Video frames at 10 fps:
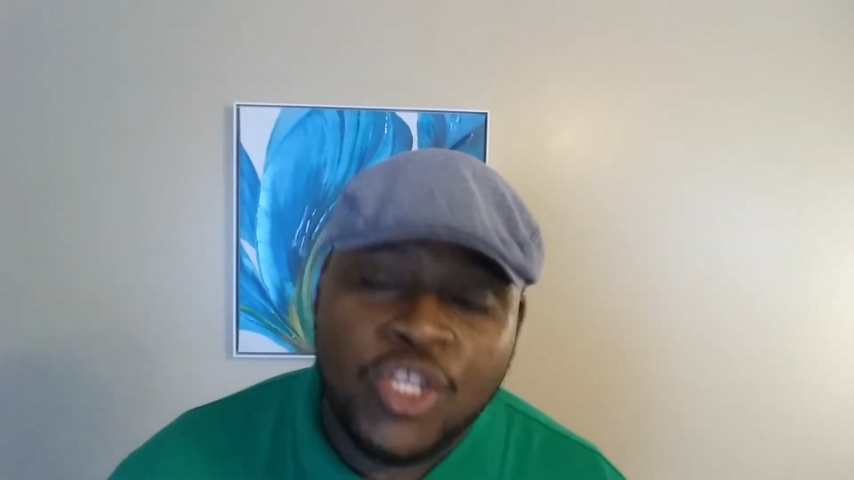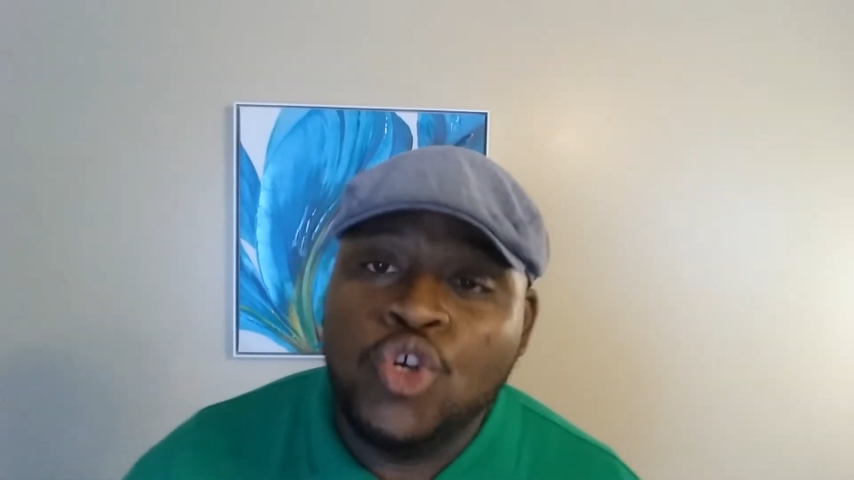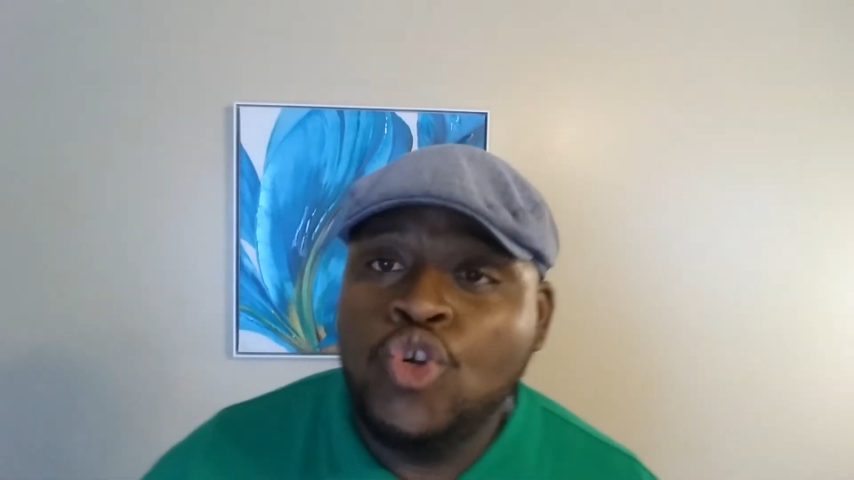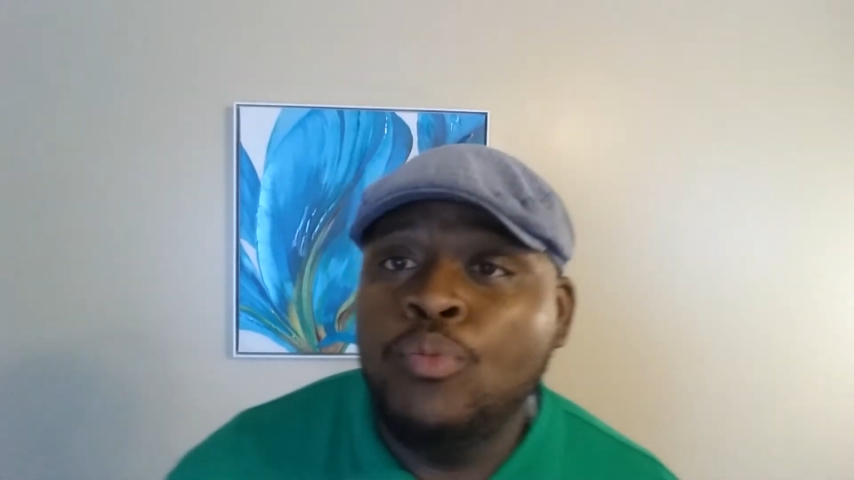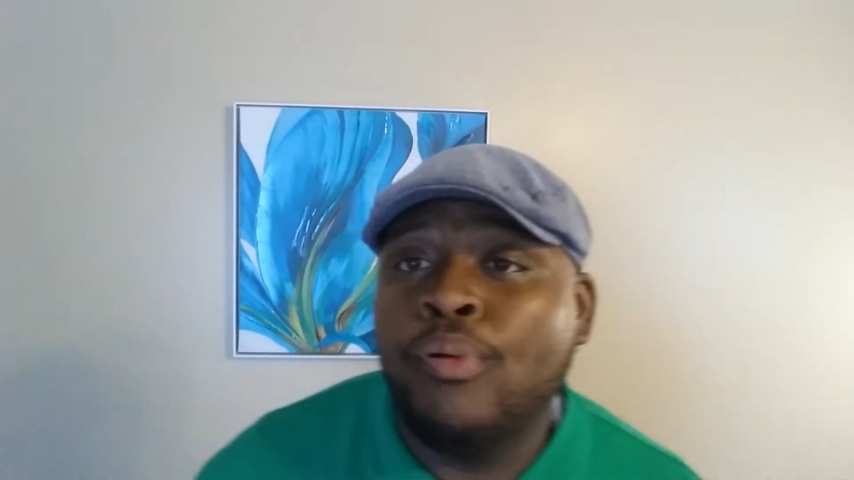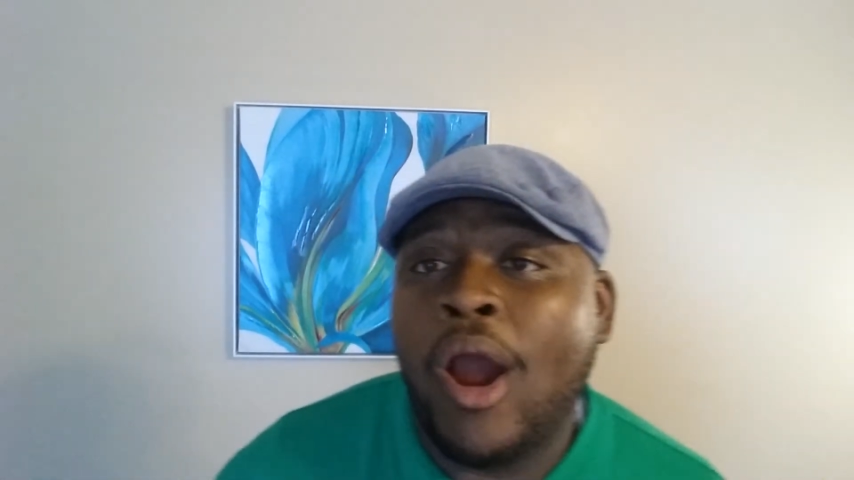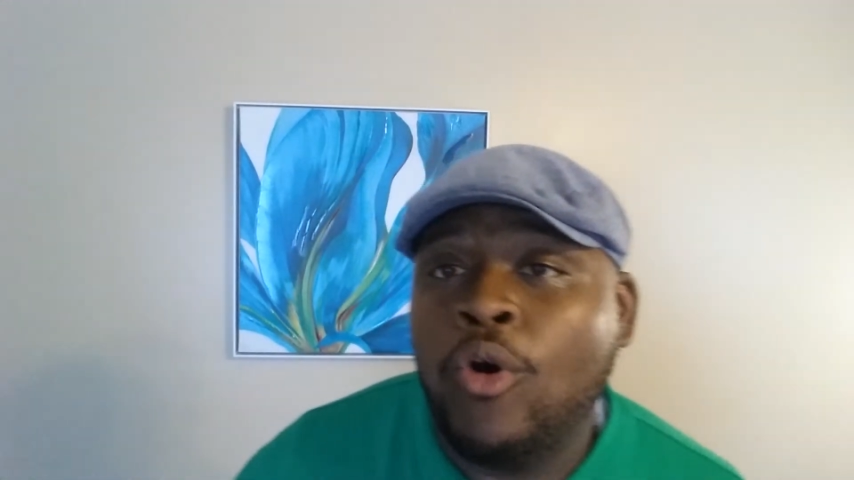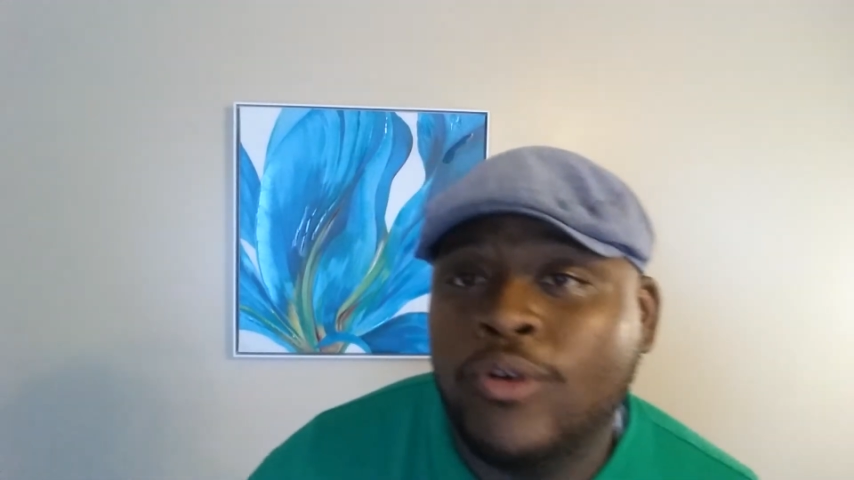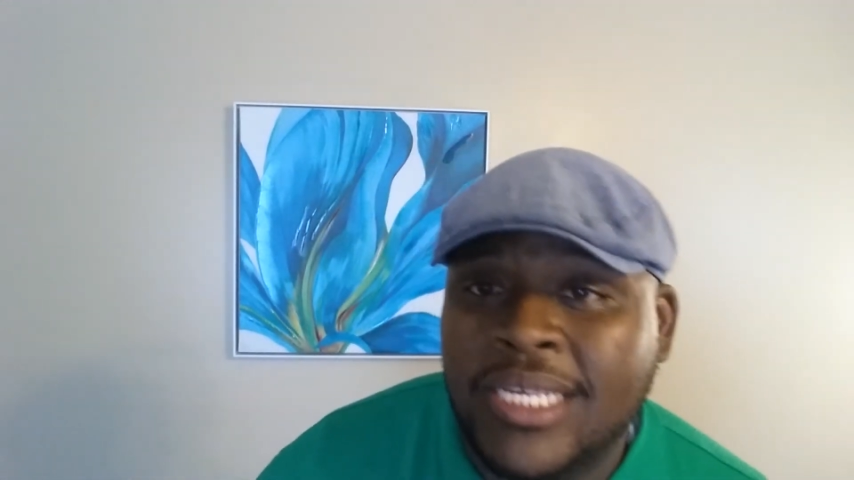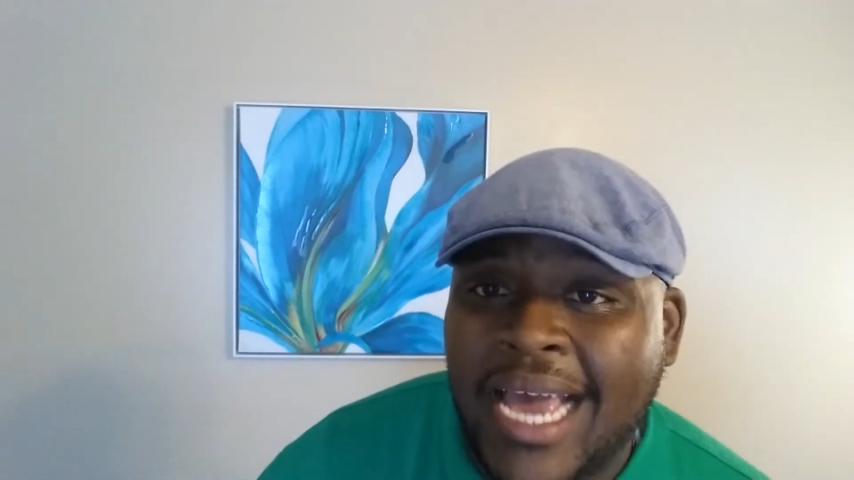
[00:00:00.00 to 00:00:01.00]
do you
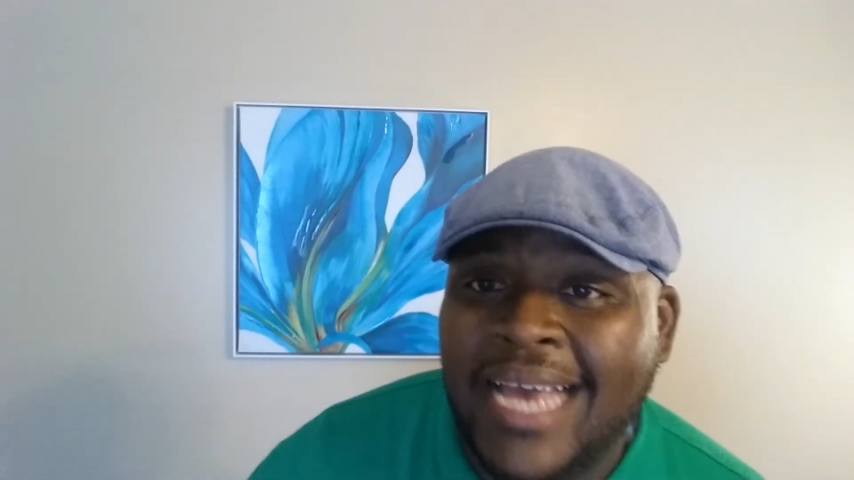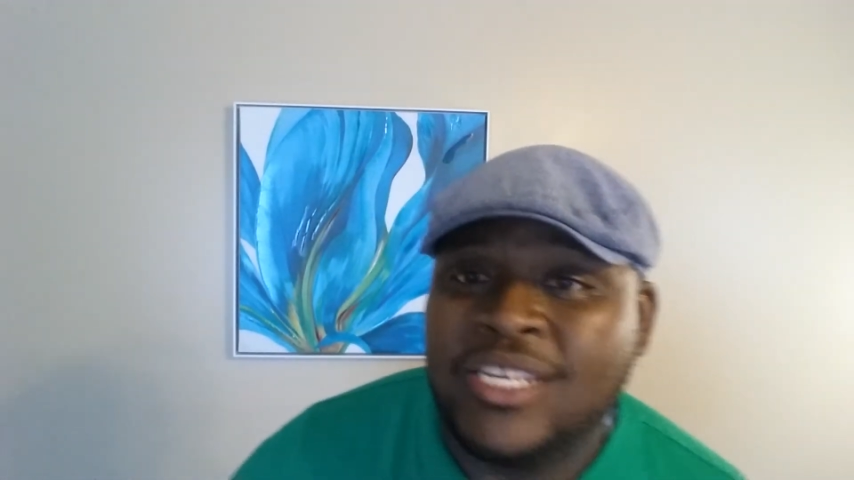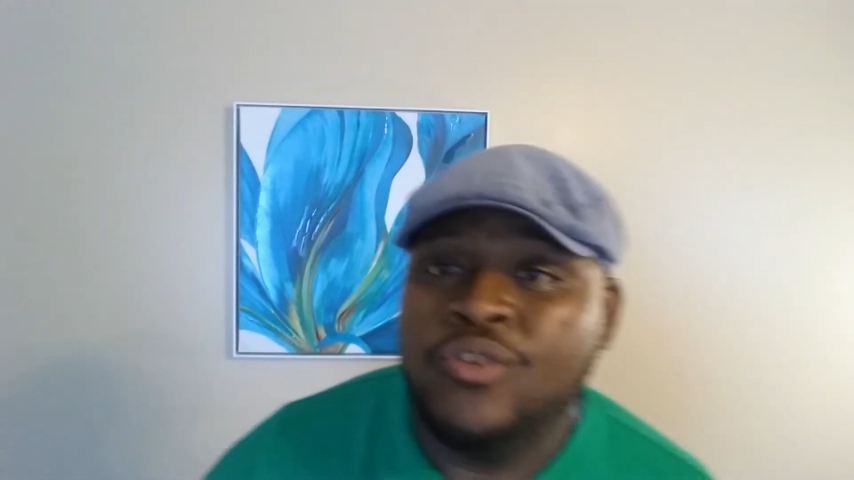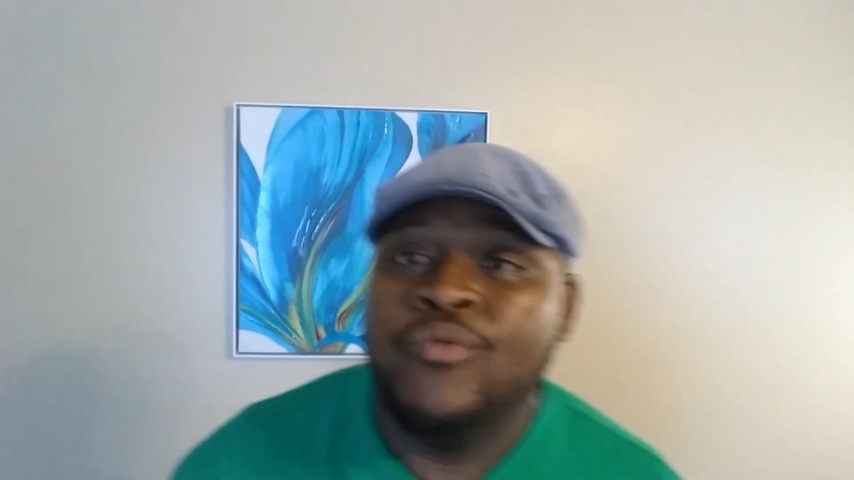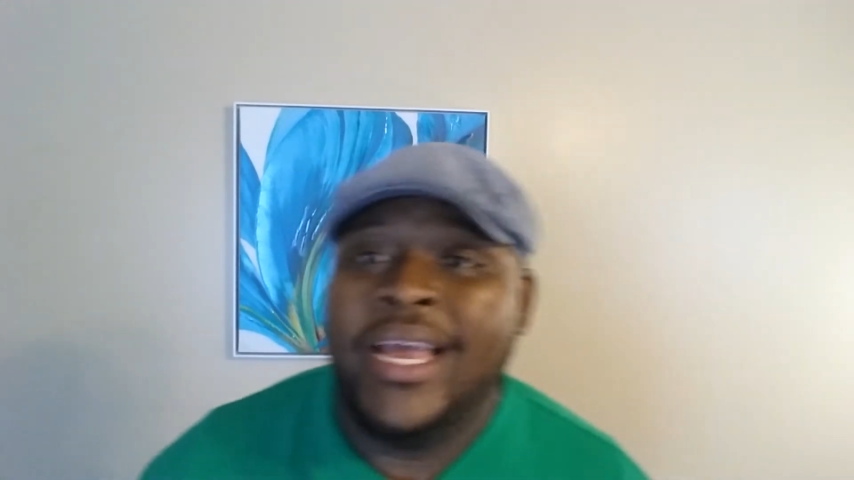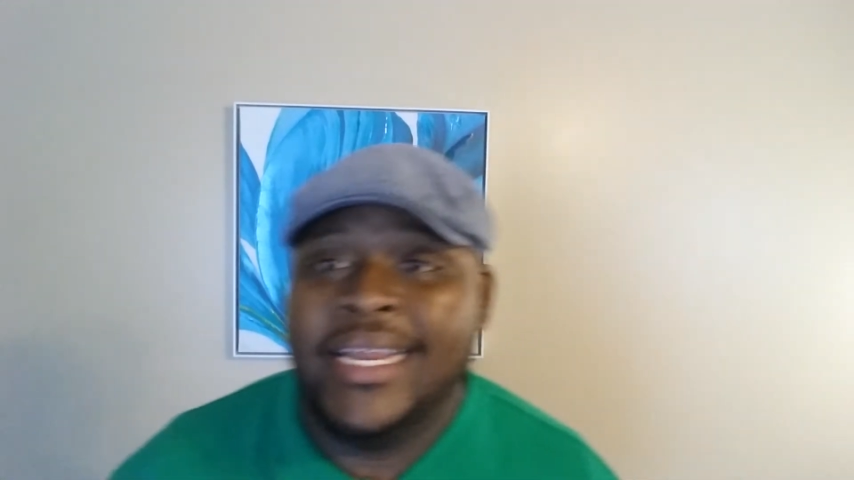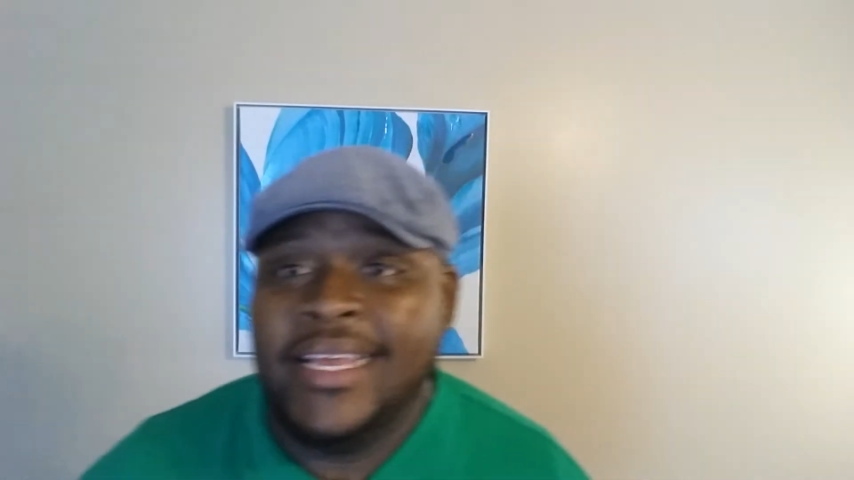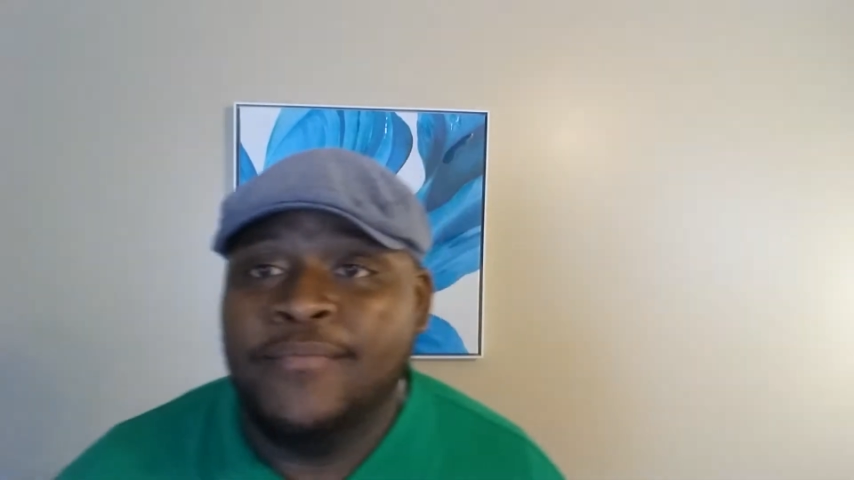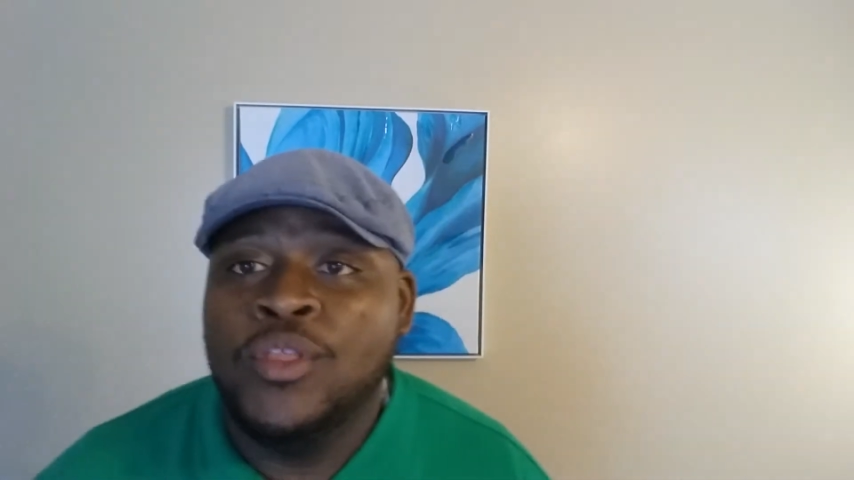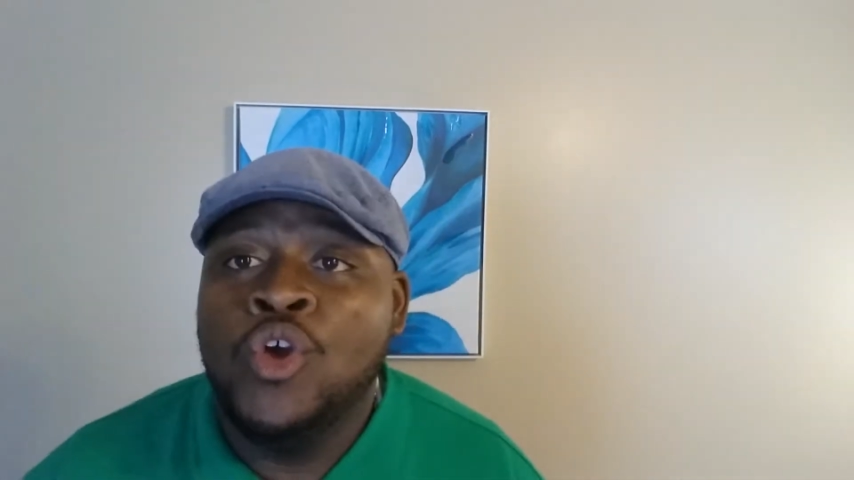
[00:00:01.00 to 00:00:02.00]
prioritize correctly?